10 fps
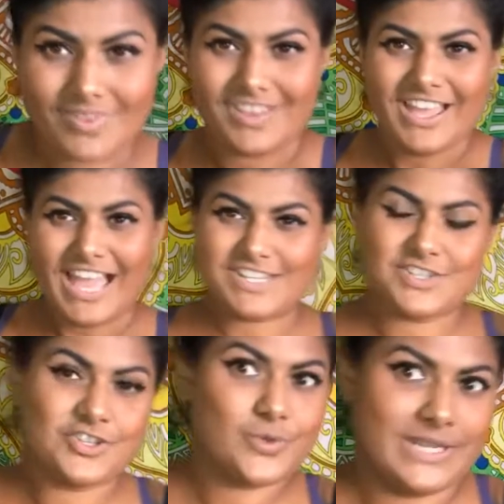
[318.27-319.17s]
I had to
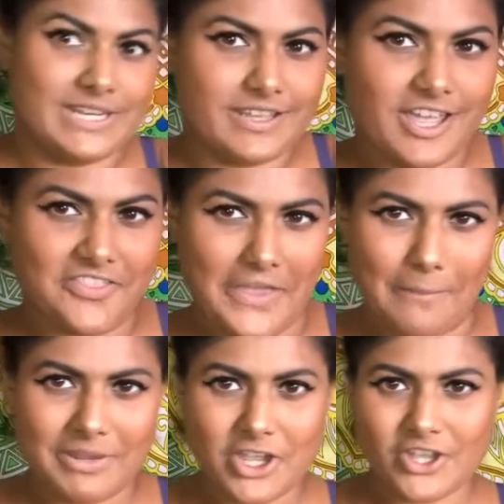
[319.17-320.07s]
just quickly cut that
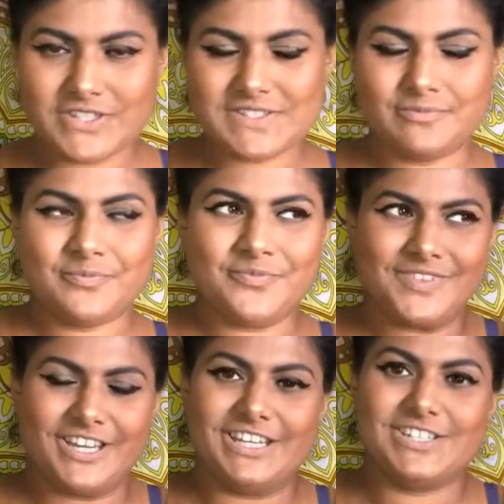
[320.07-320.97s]
because
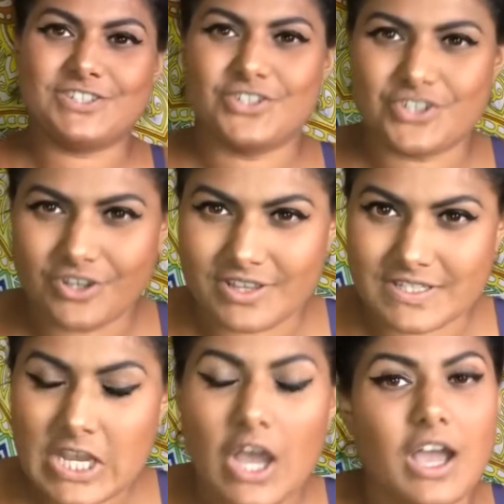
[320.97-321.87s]
I needed to show you this.
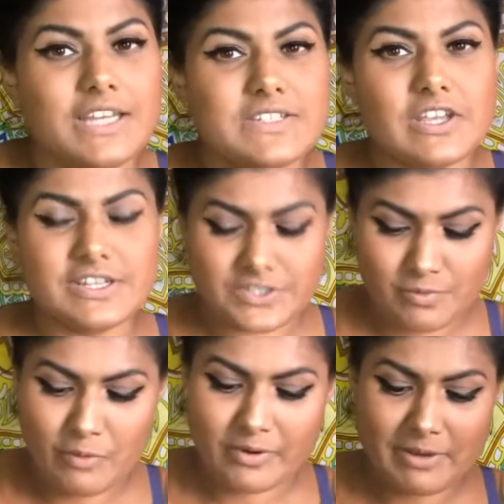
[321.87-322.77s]
I decided to wear
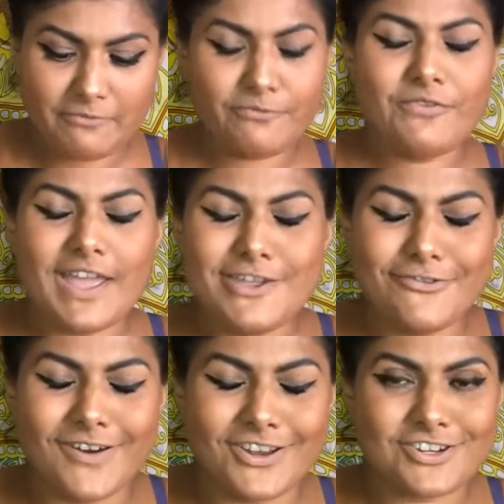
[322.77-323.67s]
one of my
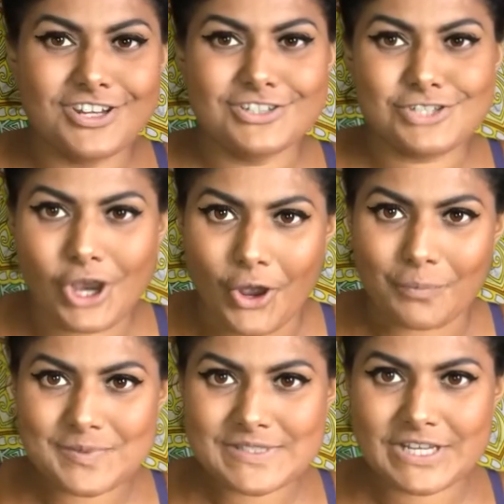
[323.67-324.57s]
favourite
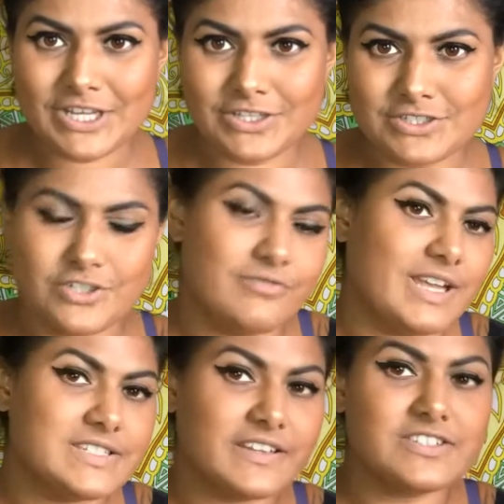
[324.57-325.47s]
tops to do
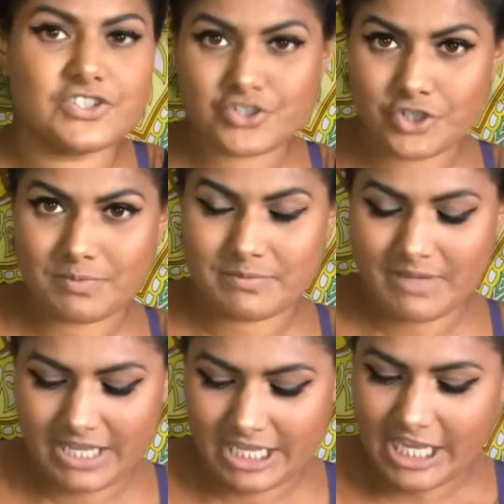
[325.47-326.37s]
resin. Stupid
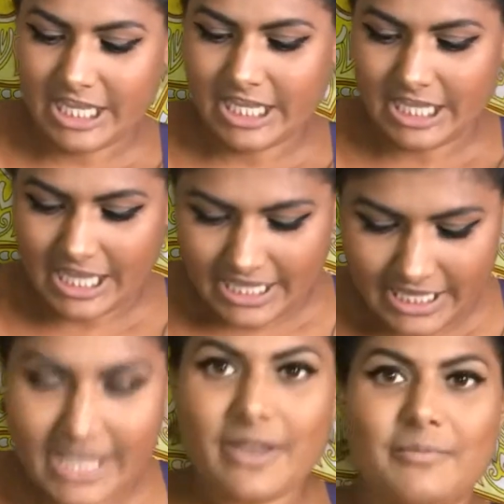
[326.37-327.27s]
me.
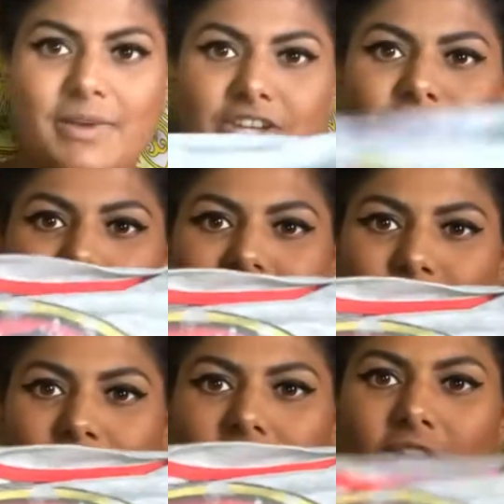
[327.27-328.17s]
My Jurassic
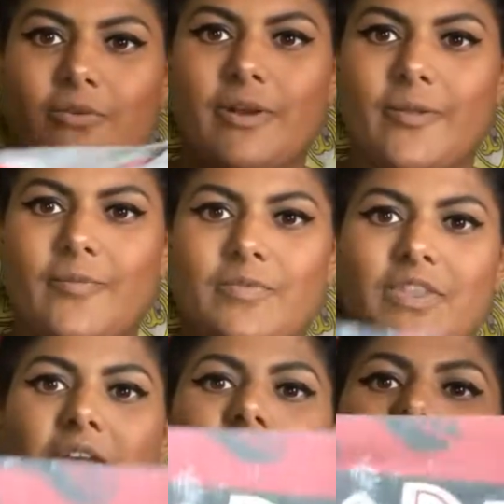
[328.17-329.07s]
Park one.
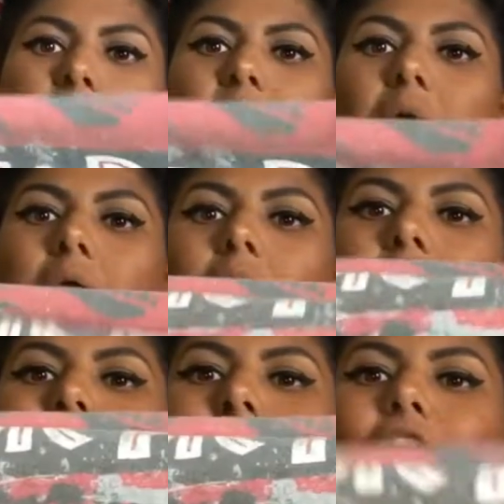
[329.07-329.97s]

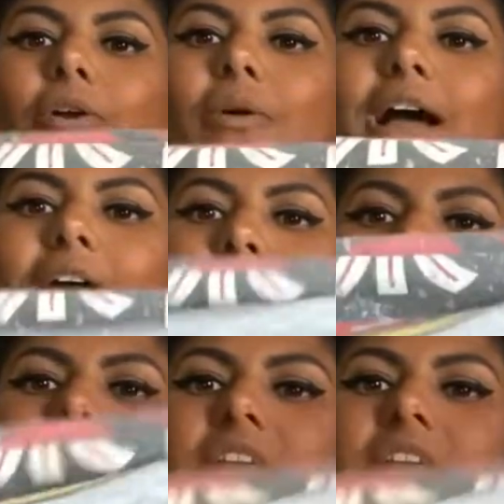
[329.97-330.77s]
But look what happened.